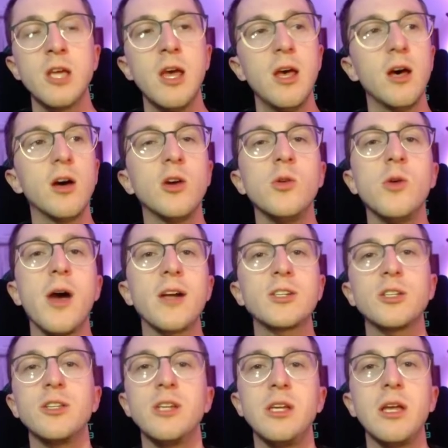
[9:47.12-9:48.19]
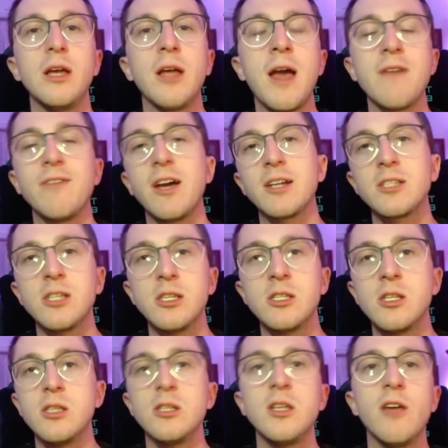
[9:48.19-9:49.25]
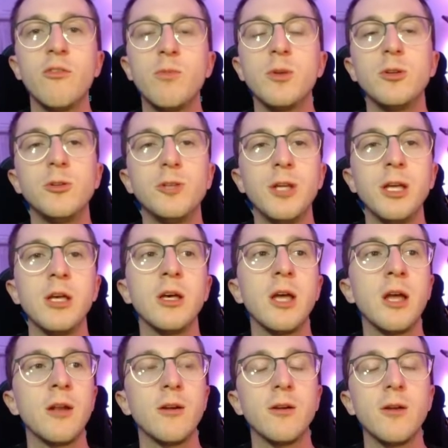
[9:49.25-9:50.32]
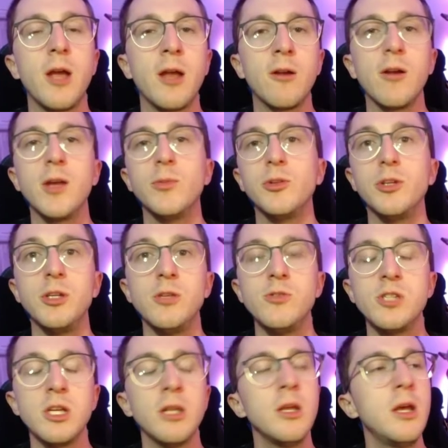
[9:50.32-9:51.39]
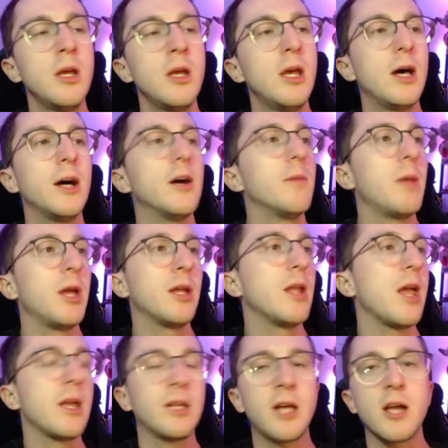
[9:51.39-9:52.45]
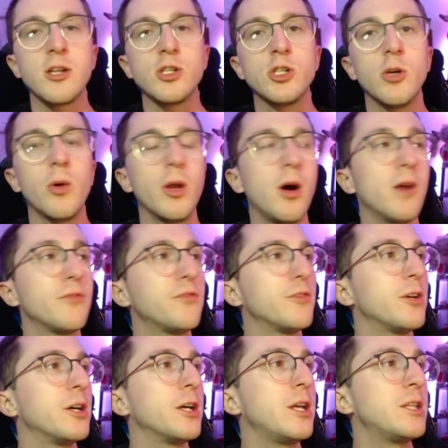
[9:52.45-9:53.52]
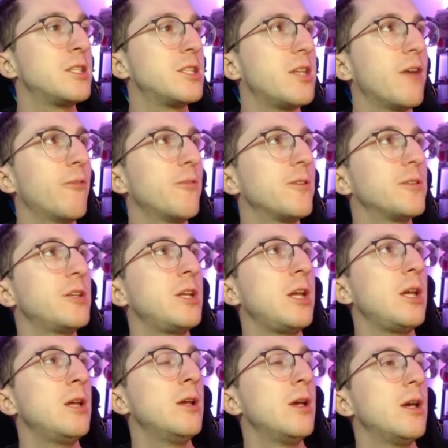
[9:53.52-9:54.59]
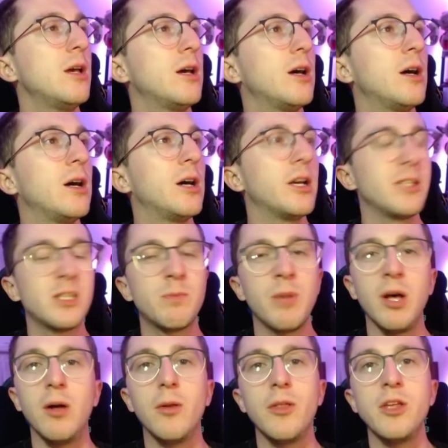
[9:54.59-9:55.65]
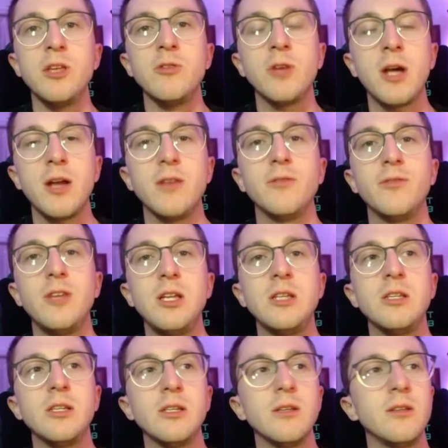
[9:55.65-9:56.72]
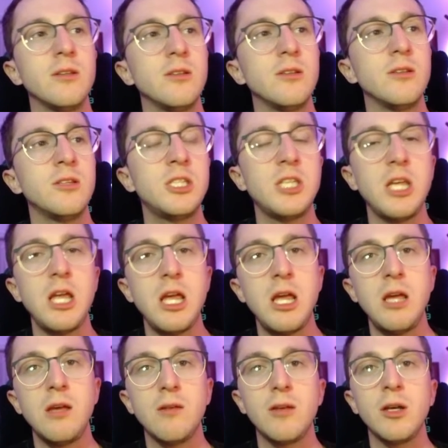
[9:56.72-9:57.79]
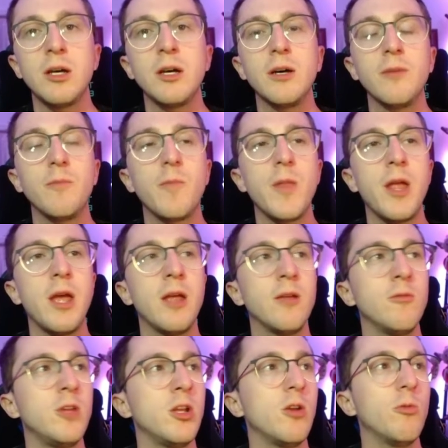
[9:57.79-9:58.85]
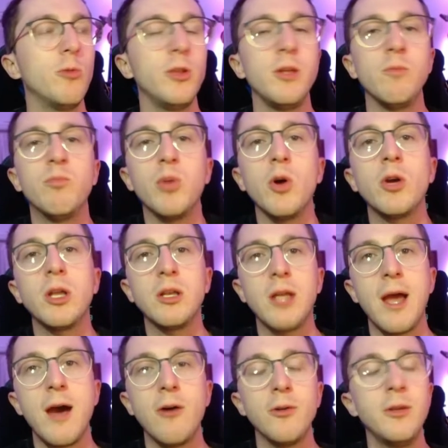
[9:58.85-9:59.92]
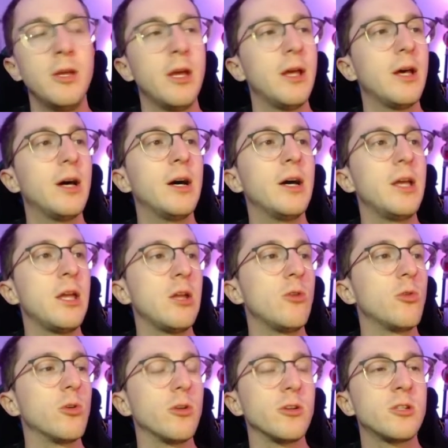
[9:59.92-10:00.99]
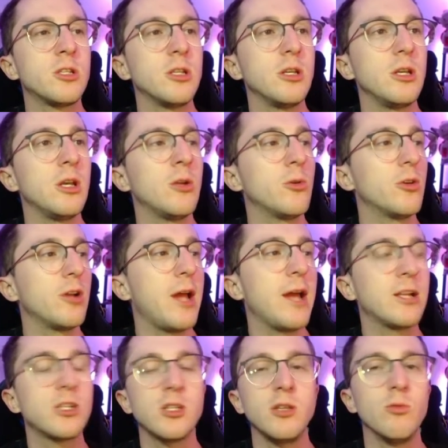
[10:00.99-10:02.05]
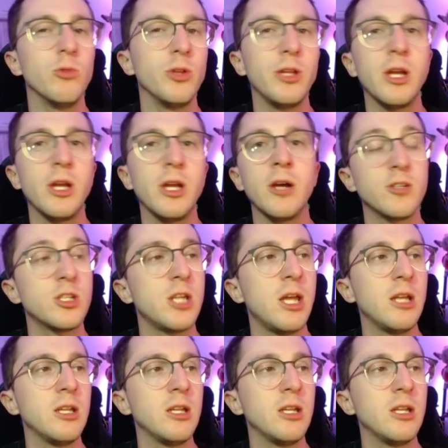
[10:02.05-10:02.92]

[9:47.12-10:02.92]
who actually have access to the dev build and are able to use it and kind of show it off. It's definitely a spell that you kind of need to see, really broken down in order to actually really understand it